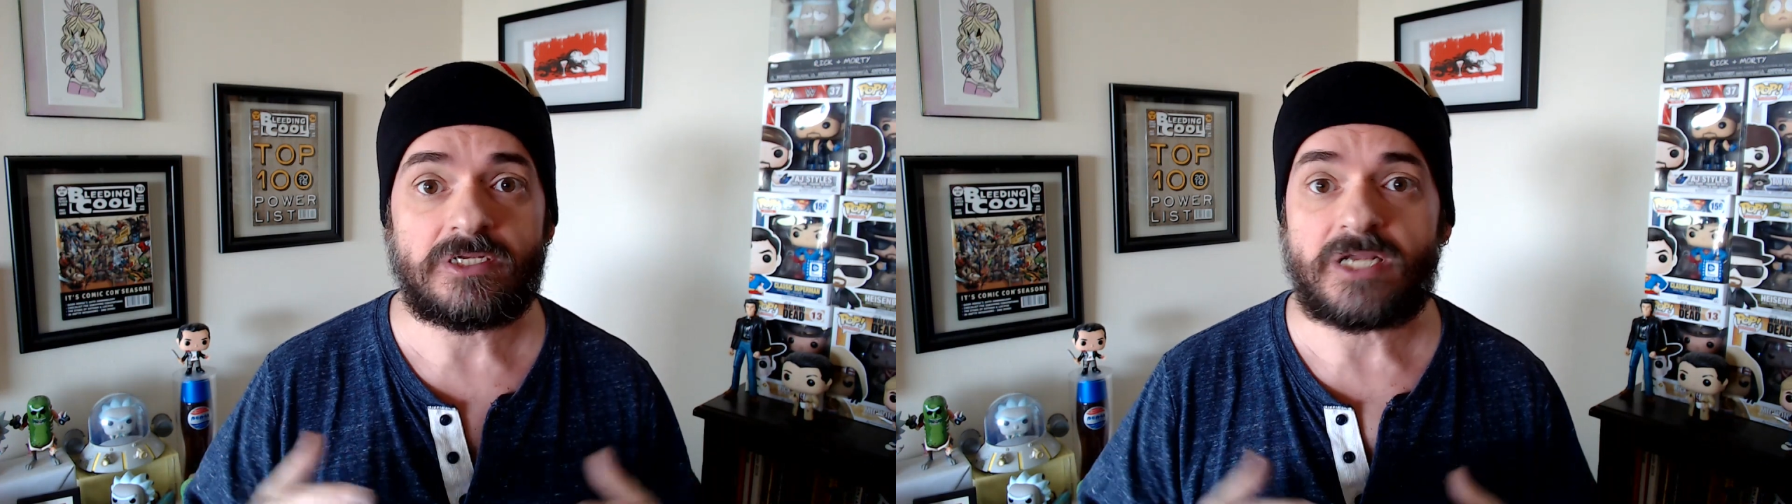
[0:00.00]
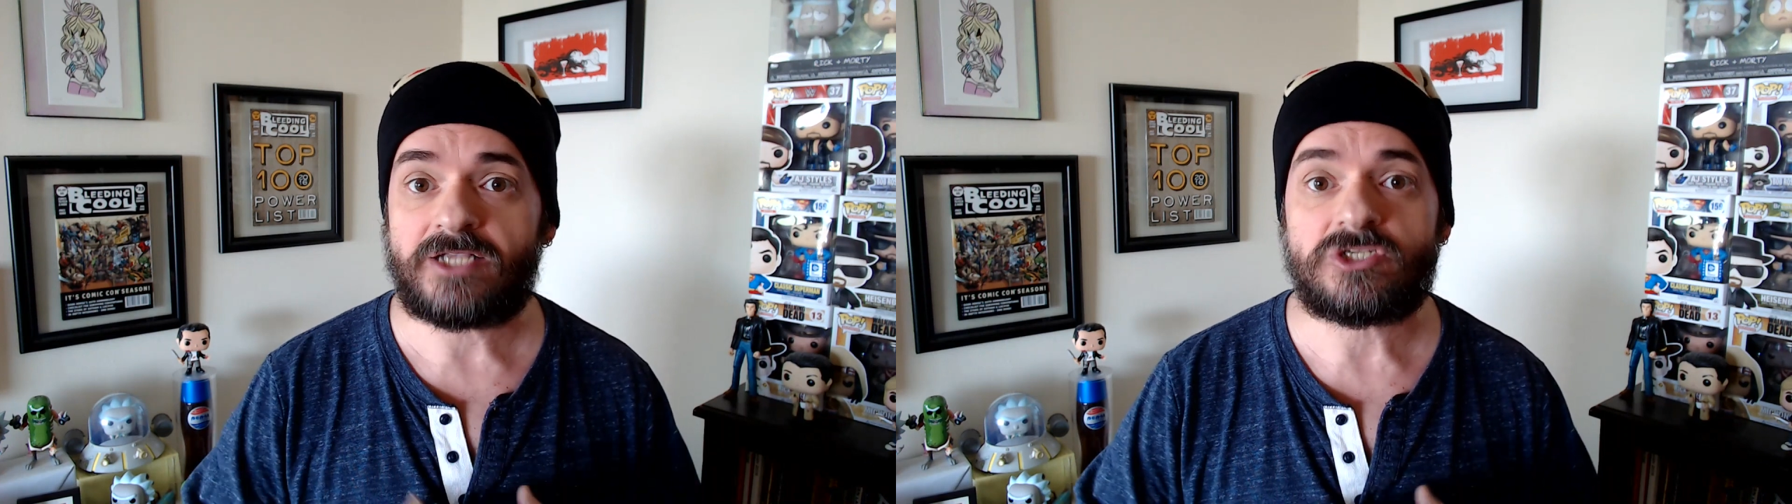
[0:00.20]

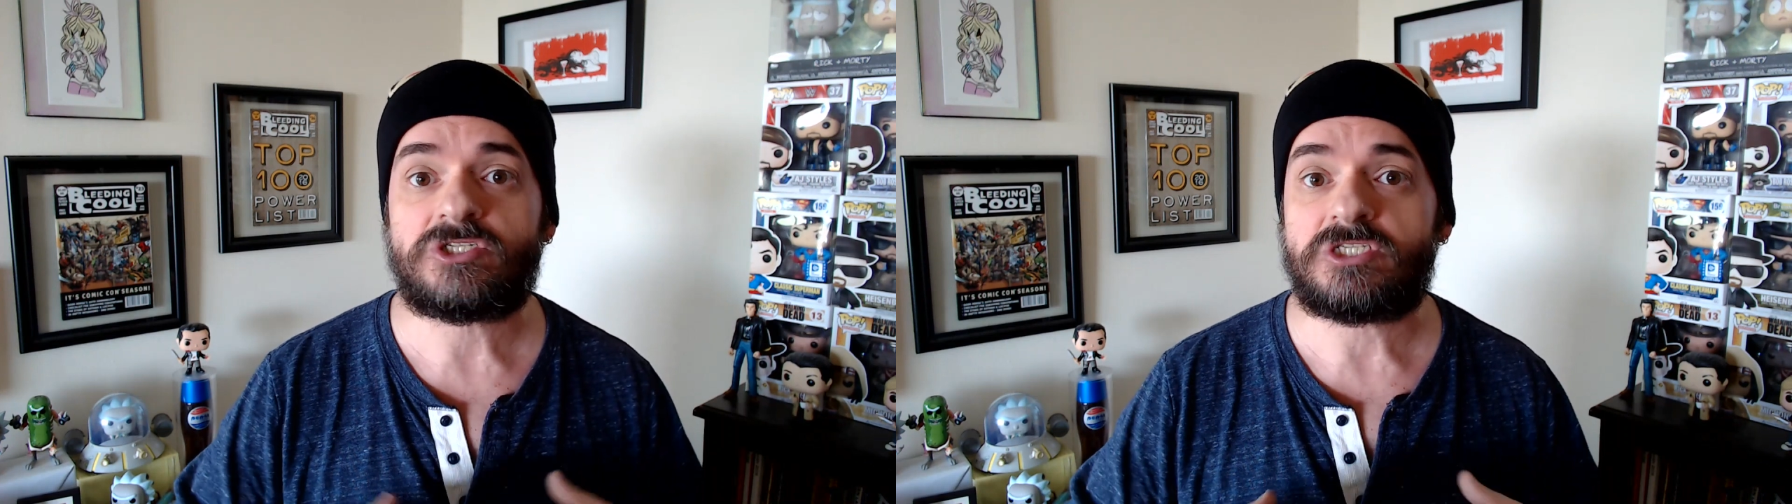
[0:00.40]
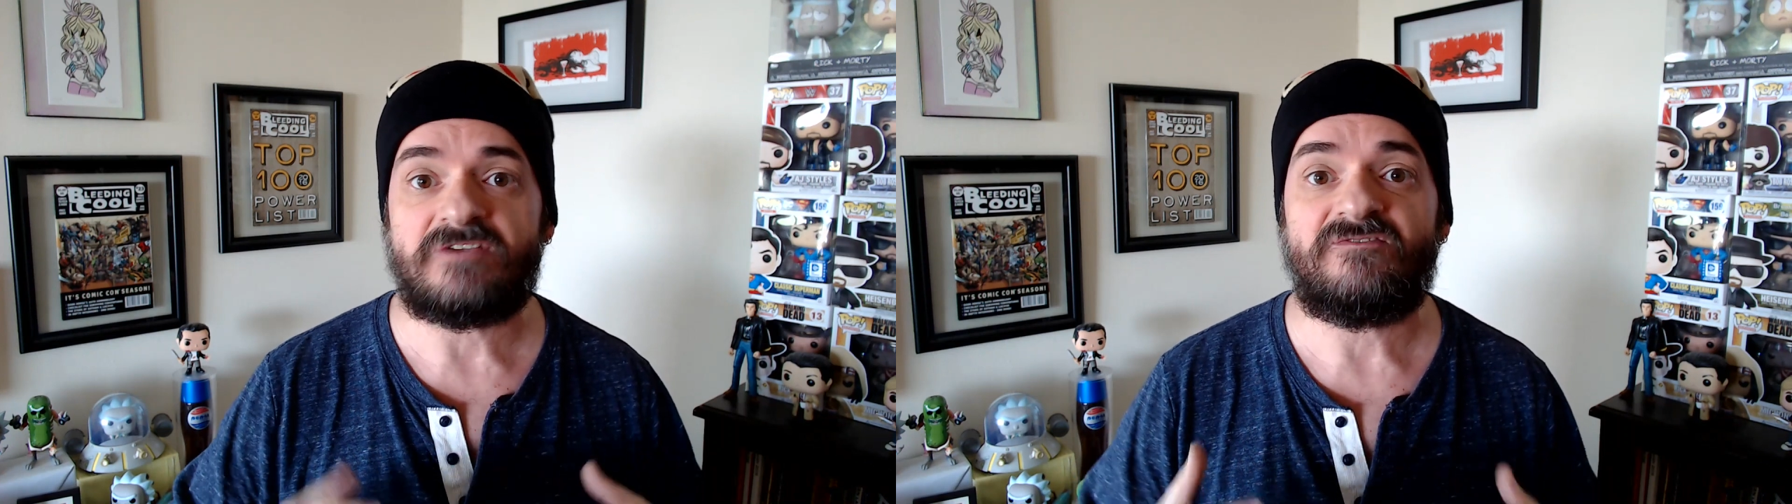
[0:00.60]
not
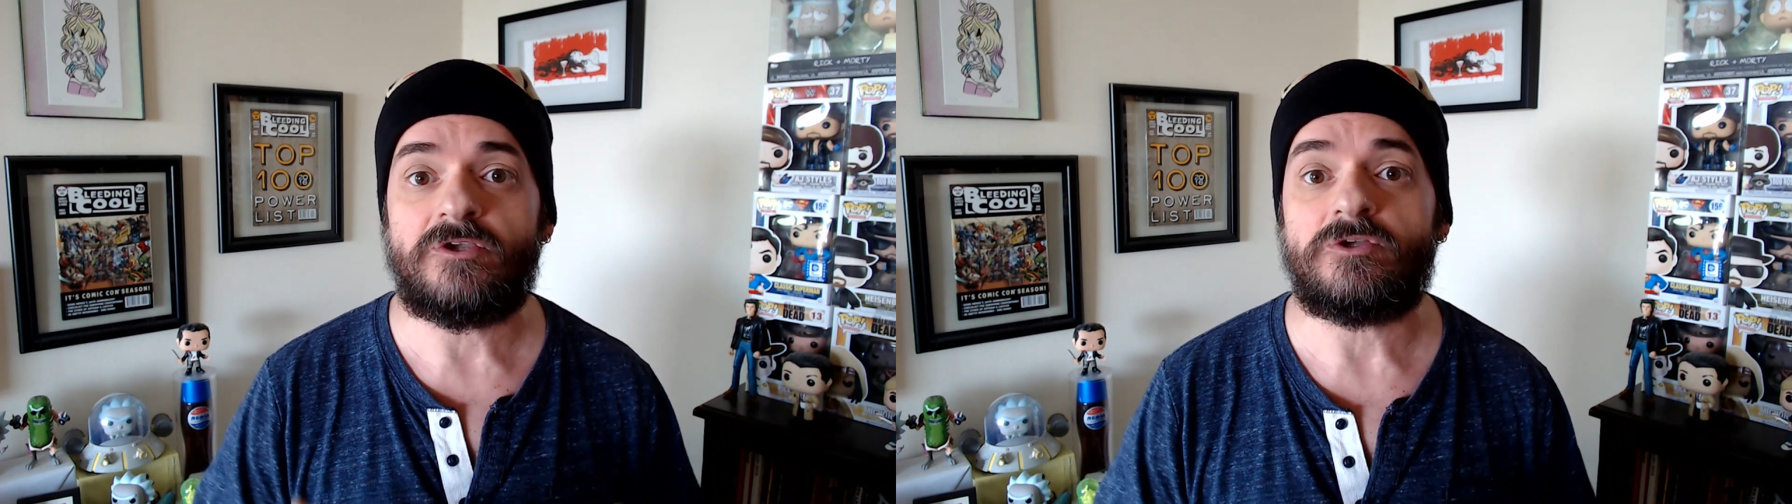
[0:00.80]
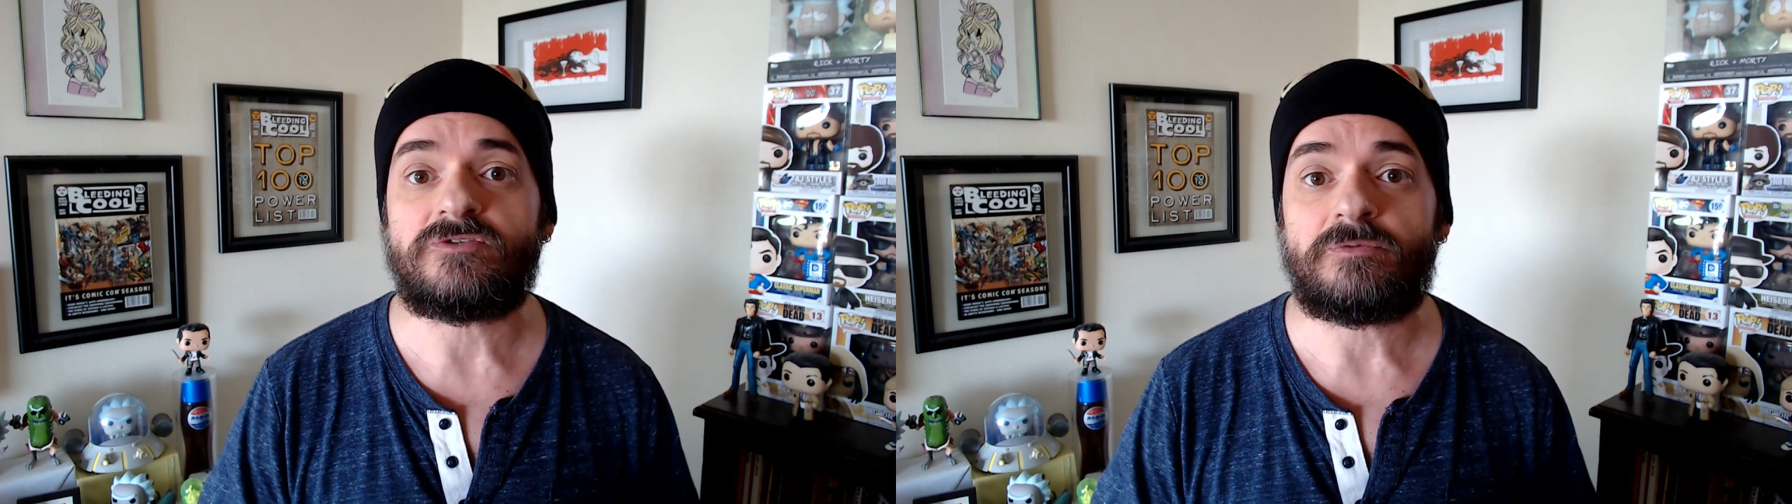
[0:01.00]
just she
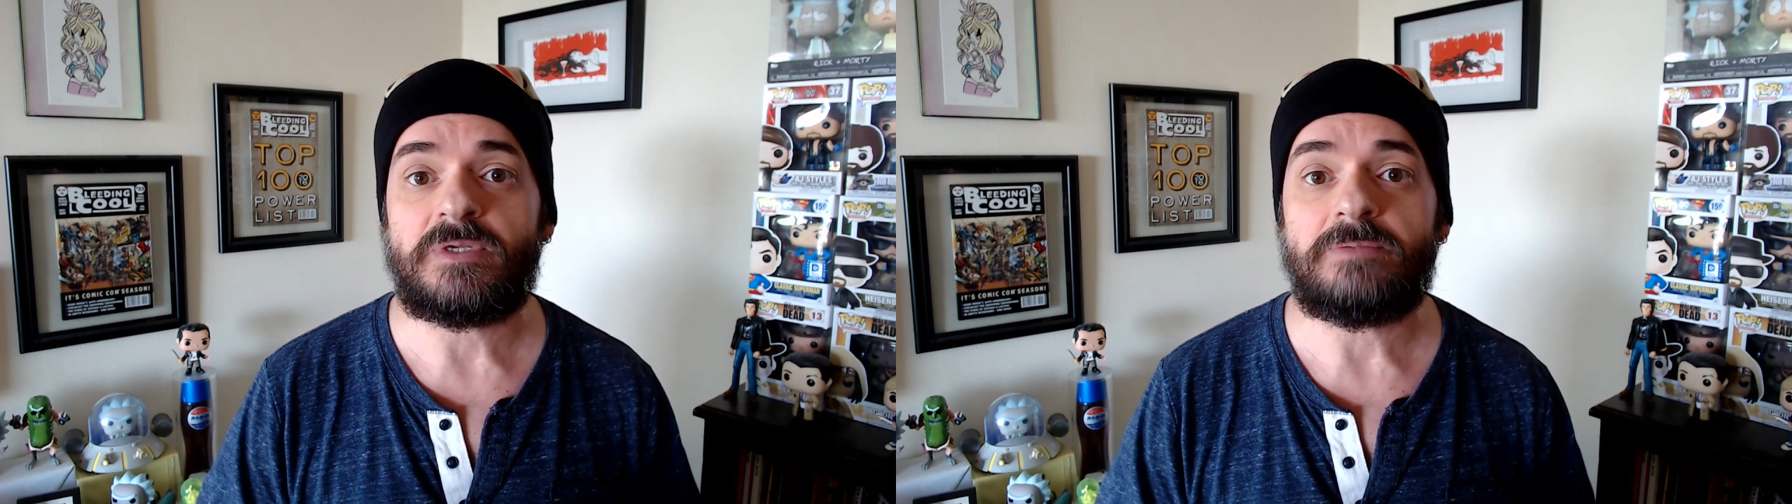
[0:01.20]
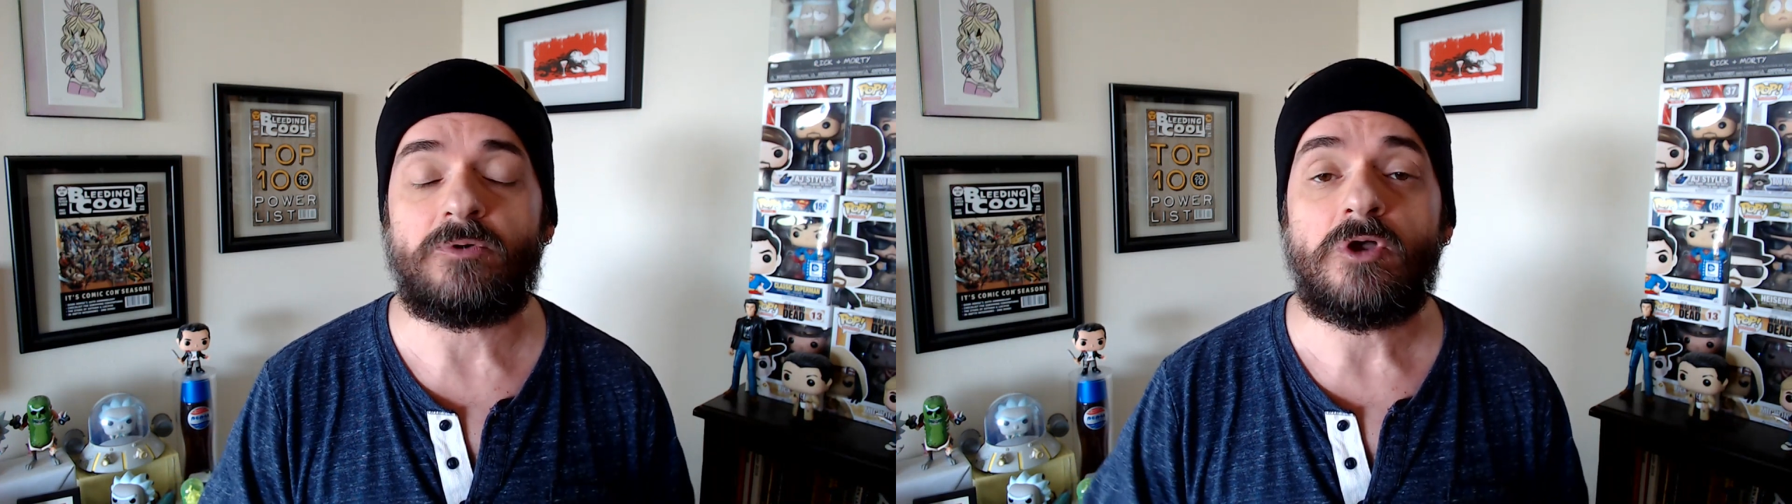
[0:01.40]
feels for
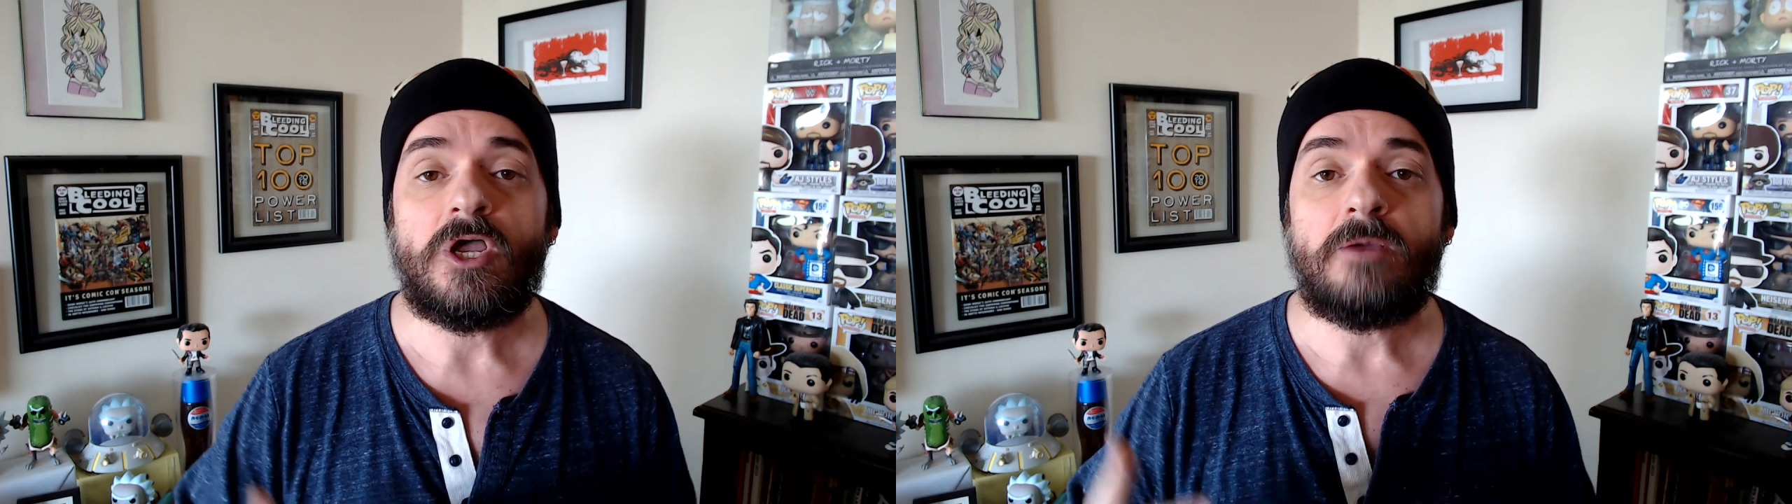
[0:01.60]
people,